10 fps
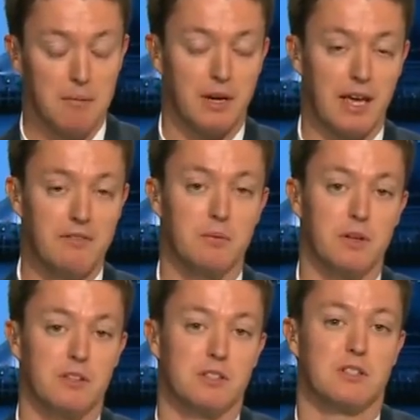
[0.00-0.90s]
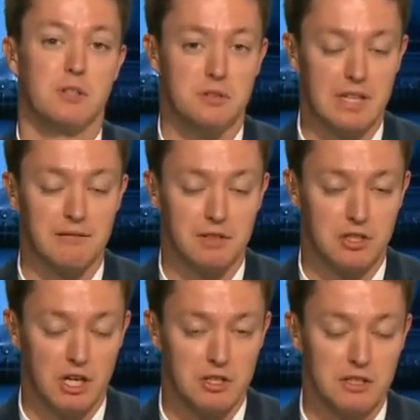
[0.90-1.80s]
But even with just those 7
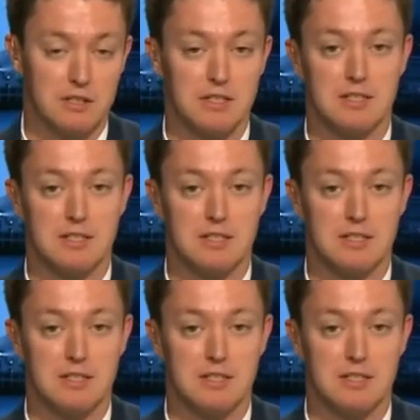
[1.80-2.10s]
judges,